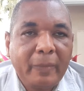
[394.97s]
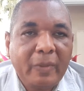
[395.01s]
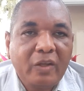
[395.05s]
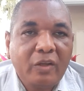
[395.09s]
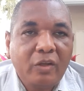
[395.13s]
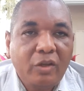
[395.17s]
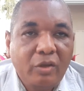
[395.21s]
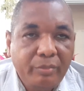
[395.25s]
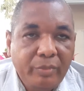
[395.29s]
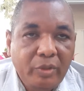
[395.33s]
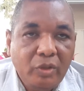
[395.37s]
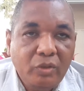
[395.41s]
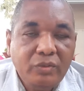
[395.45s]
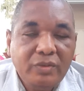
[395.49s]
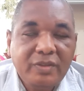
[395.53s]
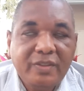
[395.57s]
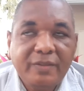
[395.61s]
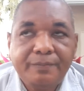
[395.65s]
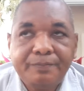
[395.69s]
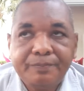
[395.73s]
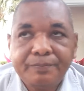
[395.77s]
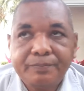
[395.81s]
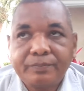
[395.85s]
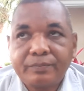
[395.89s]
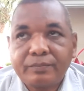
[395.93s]
commute,
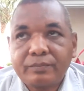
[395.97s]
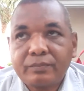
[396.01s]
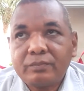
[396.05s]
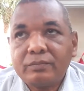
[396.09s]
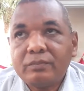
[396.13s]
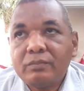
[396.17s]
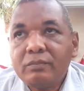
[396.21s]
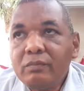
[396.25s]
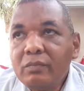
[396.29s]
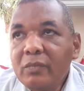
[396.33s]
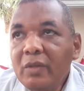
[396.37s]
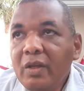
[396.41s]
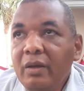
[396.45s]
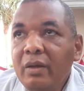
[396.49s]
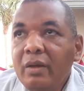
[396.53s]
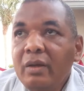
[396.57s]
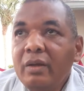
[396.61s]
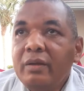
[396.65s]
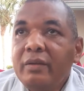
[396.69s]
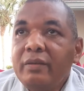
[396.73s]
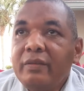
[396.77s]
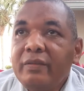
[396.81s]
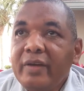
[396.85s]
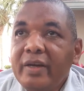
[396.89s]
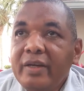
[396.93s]

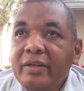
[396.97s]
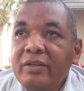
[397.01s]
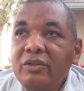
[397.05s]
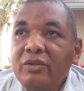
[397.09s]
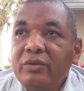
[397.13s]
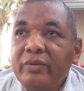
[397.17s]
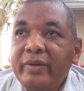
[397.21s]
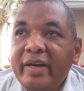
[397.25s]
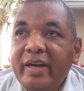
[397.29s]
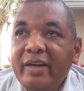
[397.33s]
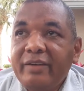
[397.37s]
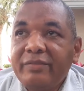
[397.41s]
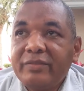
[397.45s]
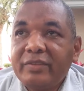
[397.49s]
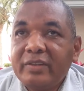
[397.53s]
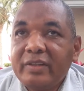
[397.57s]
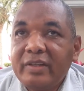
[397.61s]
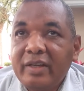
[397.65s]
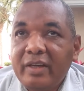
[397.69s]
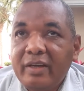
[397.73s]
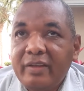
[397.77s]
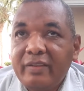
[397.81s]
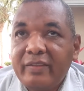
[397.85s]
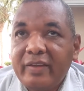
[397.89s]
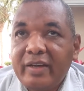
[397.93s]
then you have to
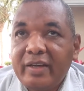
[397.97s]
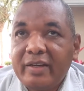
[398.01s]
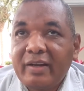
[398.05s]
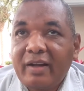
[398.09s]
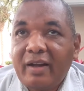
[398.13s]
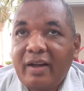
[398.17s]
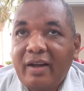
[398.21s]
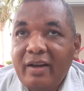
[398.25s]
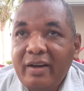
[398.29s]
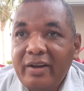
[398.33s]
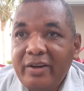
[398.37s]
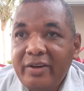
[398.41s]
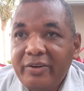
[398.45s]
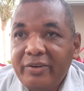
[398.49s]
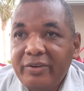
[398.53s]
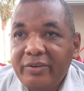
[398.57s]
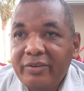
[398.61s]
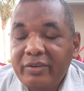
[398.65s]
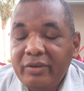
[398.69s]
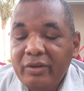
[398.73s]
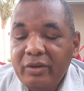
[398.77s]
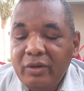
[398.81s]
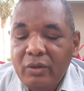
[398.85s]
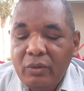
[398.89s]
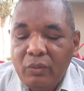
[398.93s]
get that
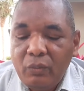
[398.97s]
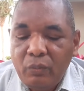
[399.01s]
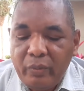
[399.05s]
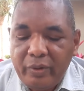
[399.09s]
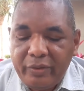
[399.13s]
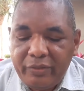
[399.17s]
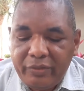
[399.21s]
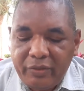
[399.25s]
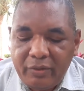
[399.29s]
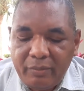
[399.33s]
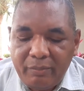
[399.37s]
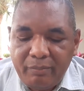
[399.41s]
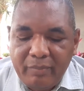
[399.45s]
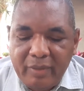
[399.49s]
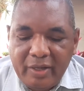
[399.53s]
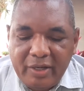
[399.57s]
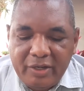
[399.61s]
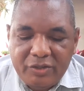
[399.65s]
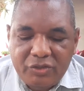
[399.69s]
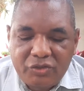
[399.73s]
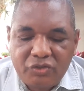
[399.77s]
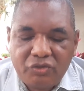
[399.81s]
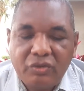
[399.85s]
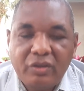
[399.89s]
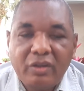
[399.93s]
cleared with the
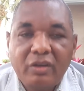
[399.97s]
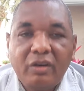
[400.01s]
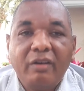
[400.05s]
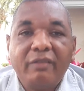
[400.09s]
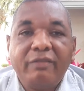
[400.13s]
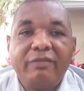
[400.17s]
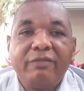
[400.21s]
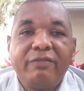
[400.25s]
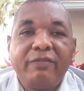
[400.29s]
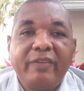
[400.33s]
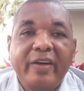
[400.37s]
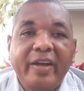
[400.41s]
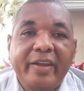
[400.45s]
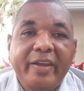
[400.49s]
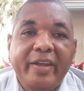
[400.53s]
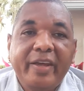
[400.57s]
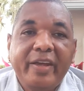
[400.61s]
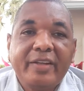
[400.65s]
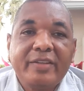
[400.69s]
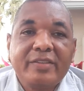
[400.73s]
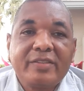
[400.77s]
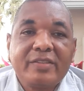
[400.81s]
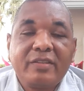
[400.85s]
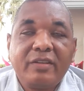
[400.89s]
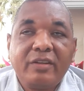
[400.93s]
Ministry of
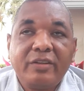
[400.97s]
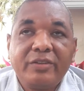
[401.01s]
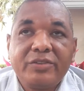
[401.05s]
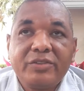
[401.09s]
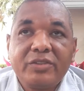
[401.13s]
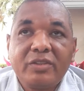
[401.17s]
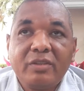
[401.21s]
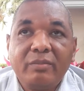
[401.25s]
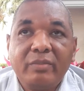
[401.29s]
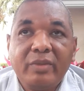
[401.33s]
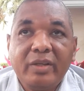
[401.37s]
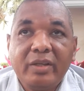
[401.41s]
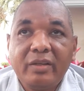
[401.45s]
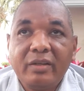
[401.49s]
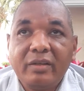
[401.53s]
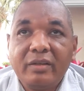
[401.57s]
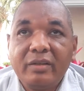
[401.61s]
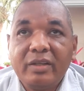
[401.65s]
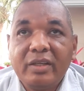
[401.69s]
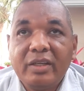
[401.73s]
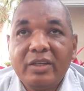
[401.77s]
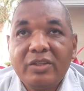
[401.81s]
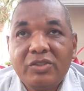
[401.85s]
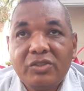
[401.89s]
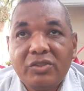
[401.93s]
Finance. There's some little
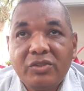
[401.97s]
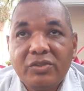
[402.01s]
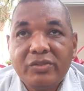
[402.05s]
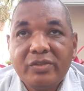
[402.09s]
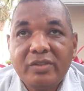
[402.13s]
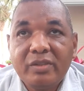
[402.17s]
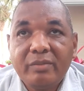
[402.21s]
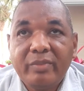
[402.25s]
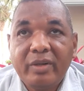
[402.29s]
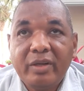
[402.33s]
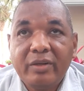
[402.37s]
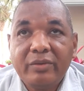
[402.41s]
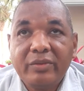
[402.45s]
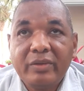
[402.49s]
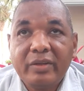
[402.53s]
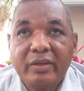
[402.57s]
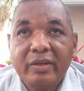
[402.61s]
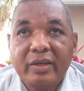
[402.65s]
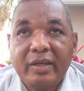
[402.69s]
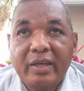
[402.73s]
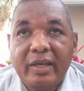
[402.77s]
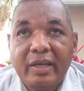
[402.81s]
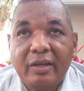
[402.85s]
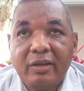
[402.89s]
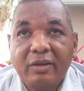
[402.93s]
issues about
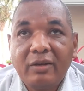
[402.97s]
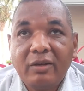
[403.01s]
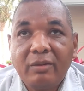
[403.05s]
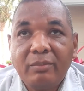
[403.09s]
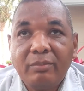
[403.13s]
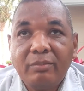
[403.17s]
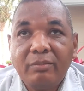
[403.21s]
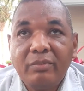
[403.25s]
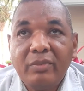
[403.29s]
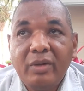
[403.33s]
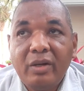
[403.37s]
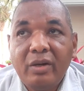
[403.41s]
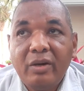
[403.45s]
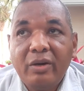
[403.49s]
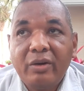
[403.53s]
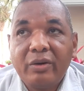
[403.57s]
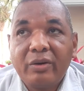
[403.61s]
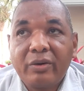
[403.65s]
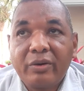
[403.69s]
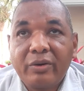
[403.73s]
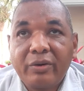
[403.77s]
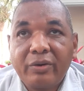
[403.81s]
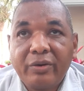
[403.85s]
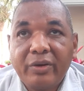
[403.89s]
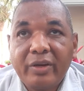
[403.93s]
the income
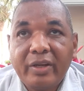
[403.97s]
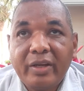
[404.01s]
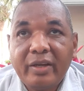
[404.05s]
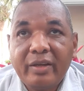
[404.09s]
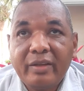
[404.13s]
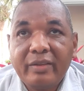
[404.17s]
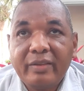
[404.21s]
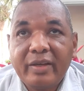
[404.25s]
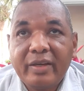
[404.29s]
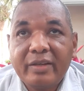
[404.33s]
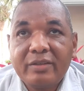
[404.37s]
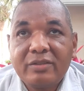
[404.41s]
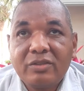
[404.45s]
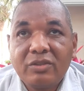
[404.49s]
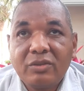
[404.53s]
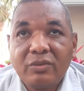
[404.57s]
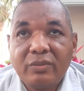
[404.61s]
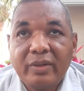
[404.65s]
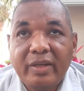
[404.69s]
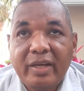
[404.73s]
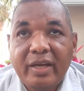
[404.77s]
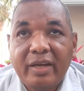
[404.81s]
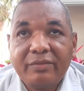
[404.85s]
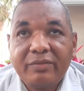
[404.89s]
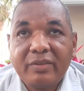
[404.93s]
earning that you
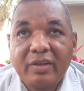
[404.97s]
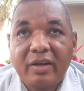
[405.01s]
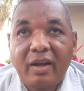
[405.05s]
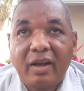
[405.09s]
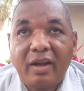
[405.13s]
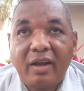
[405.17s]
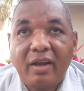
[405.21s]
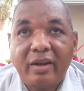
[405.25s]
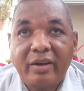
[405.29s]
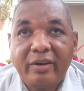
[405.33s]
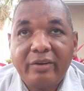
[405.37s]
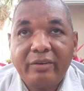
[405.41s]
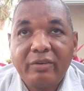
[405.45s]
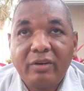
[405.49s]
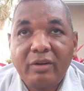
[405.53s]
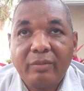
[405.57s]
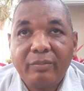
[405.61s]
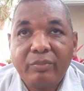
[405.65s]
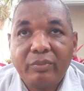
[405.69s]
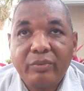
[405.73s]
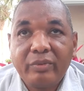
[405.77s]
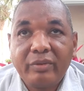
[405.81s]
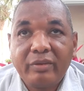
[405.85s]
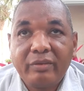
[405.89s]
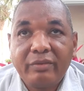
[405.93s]
will have to clear
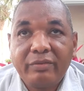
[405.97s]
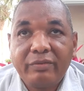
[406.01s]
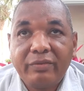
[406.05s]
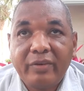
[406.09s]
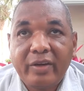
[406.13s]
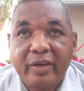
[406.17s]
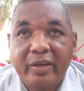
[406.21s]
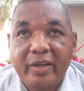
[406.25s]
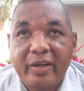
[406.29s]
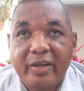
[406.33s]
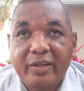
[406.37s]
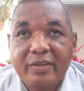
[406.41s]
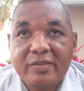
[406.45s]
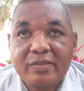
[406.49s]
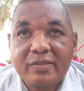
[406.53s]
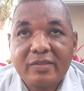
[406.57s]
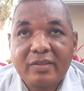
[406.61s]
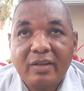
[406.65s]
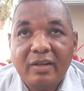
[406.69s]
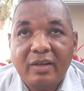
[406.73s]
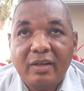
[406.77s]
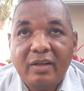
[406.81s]
up with the finance